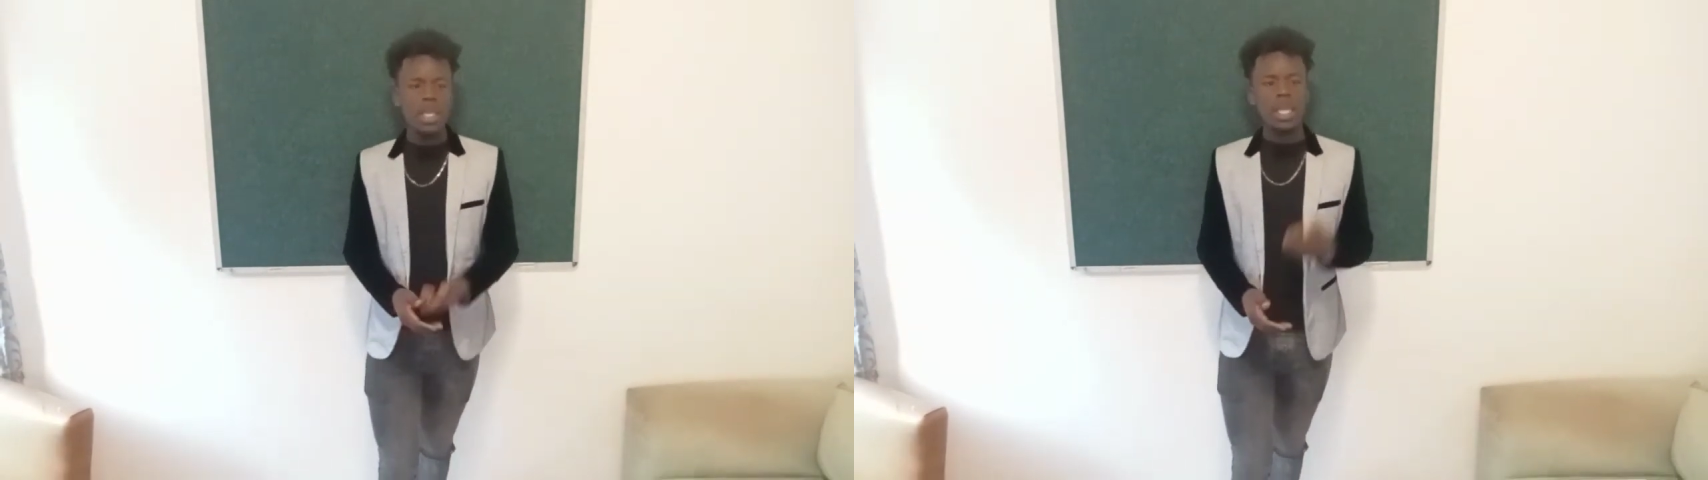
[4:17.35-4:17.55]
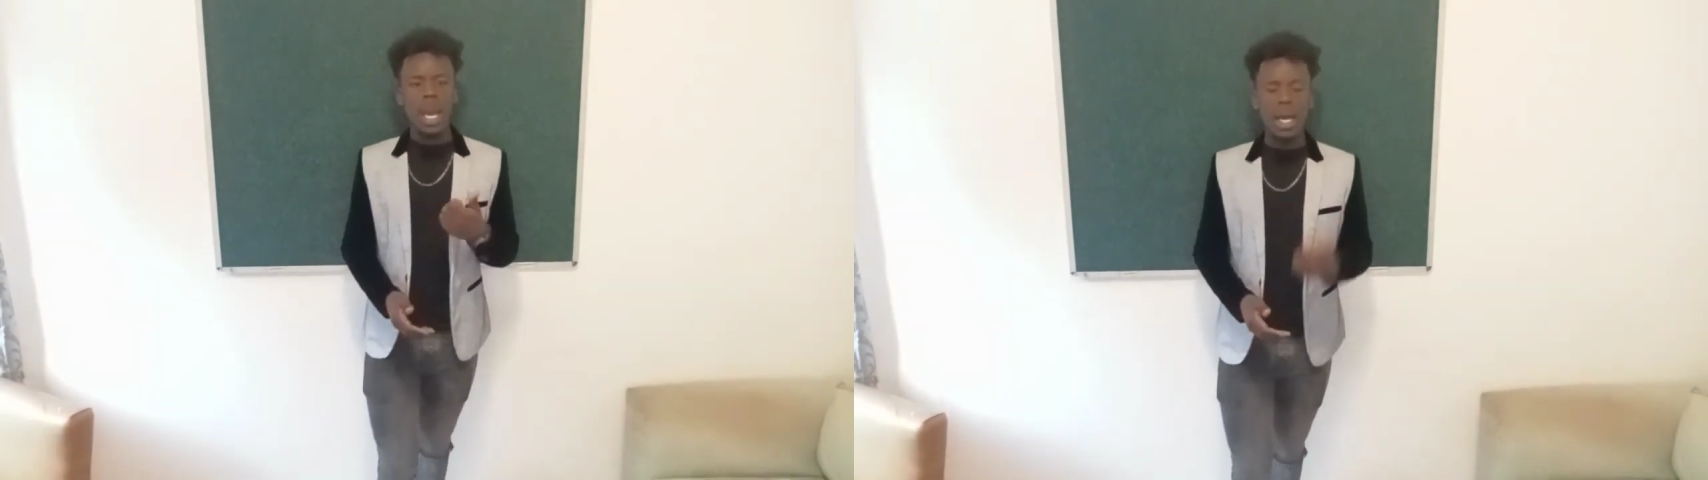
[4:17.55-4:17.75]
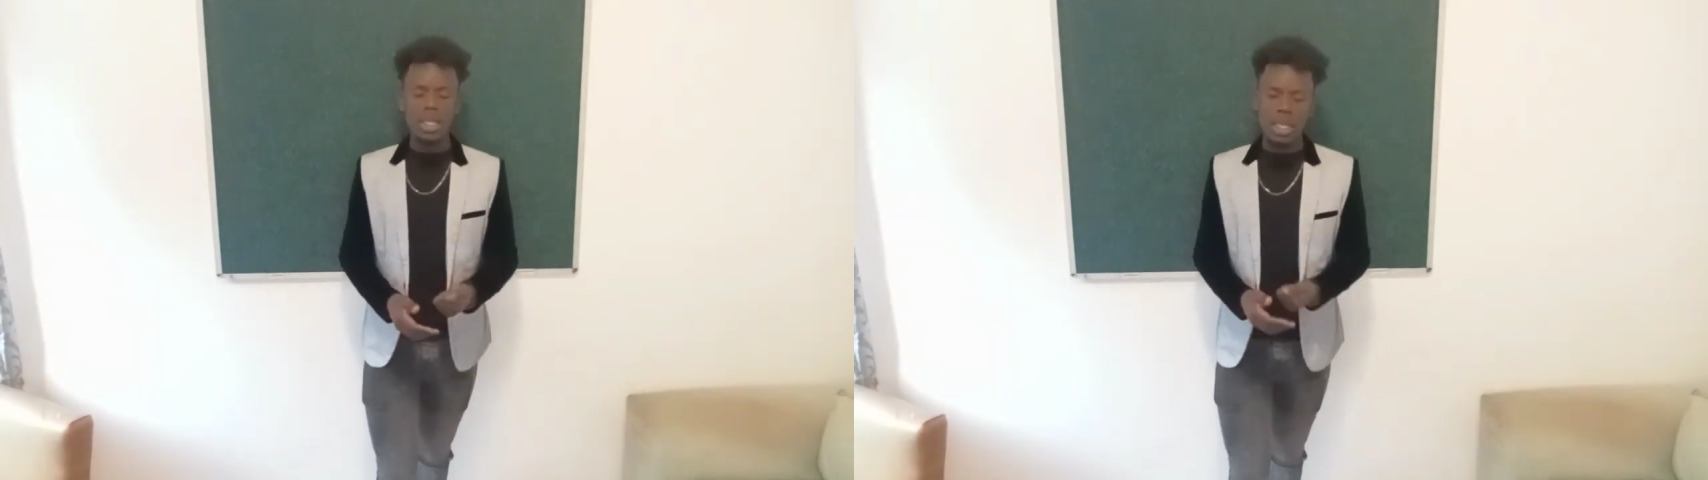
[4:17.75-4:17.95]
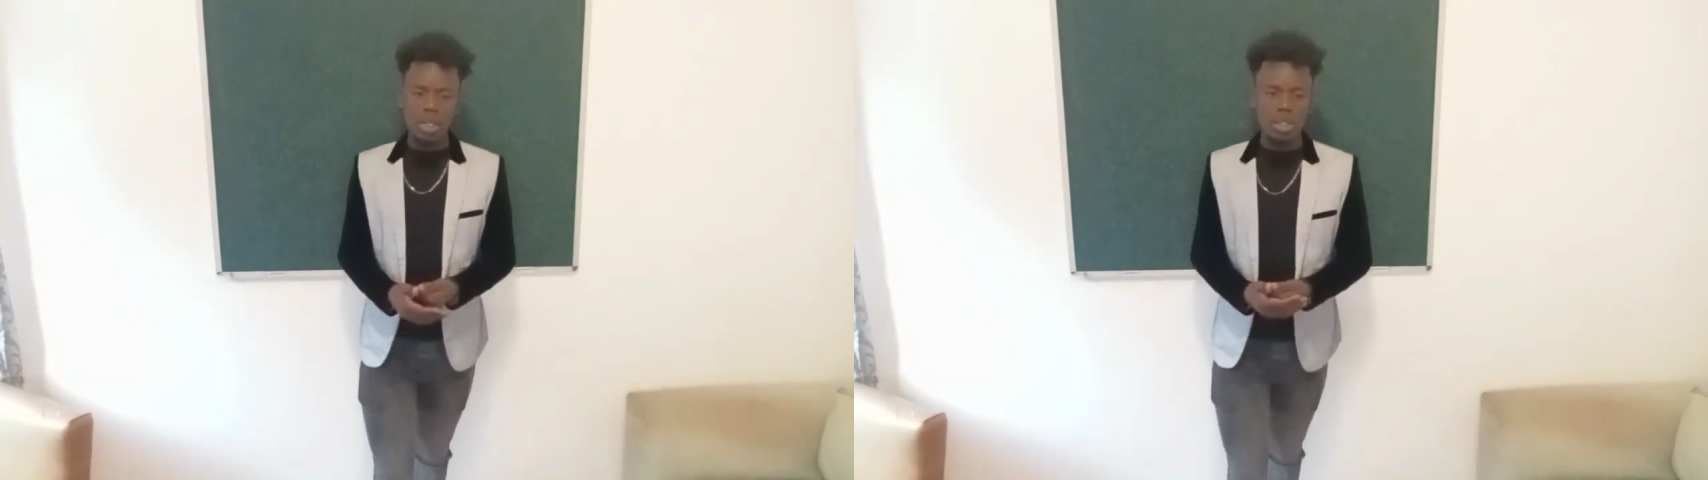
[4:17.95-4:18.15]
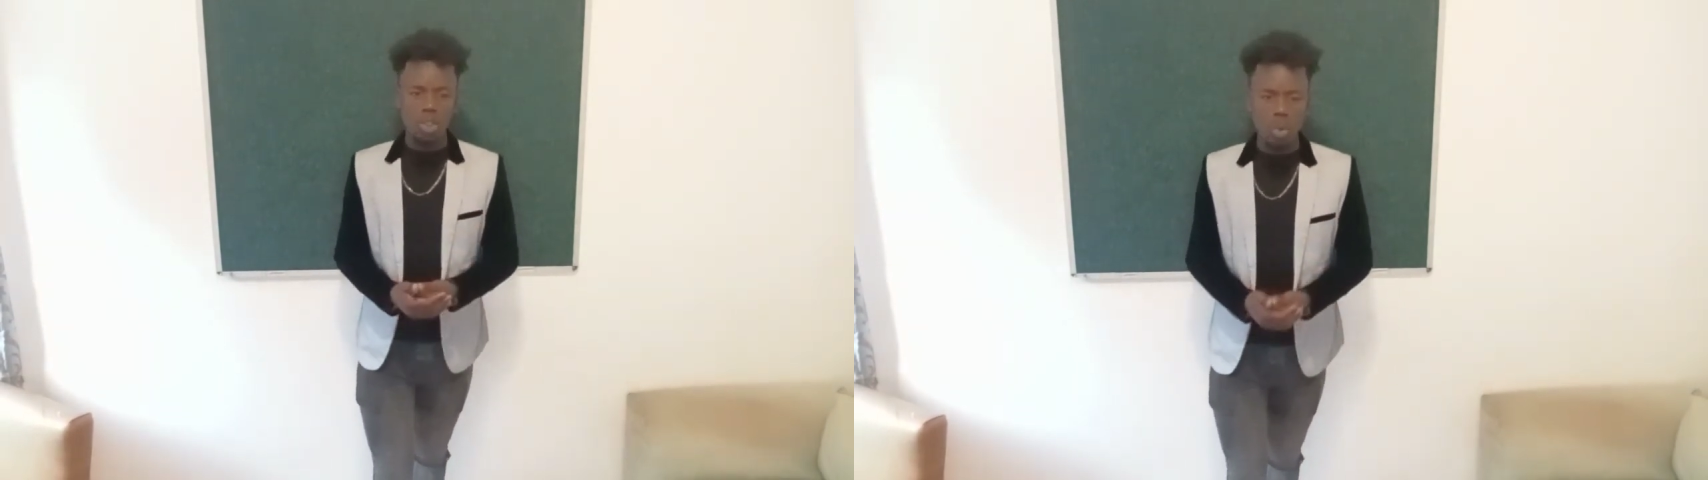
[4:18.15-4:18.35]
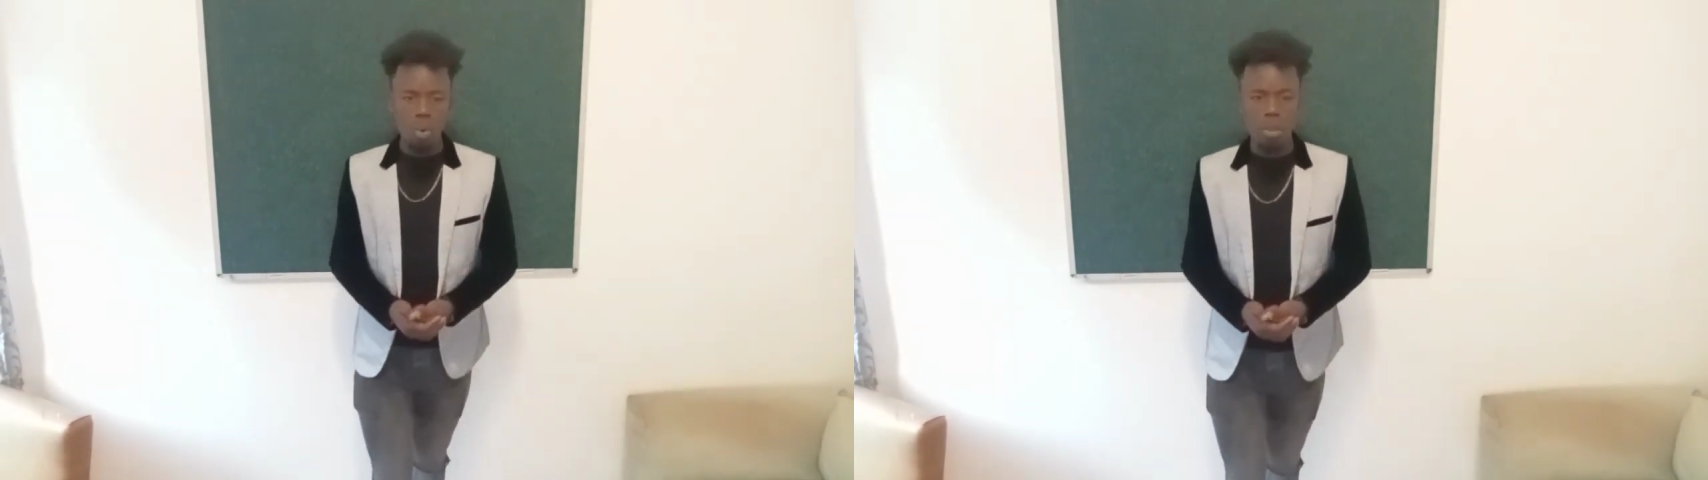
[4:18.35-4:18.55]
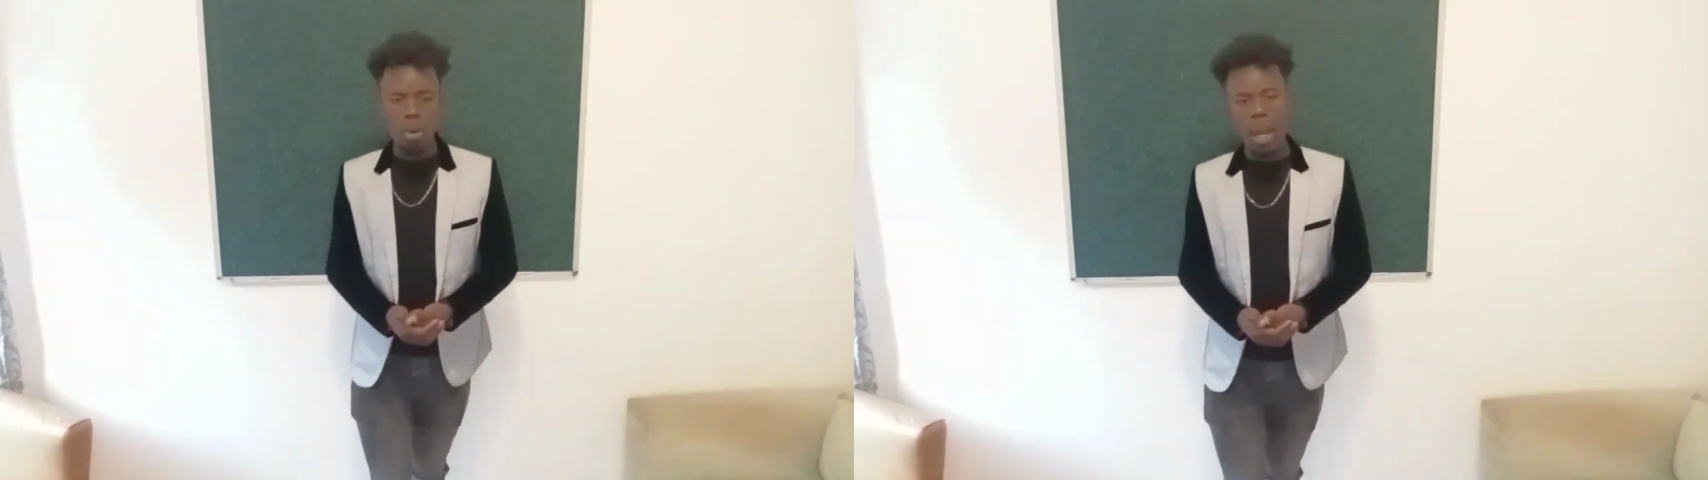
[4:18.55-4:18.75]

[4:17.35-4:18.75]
the other 2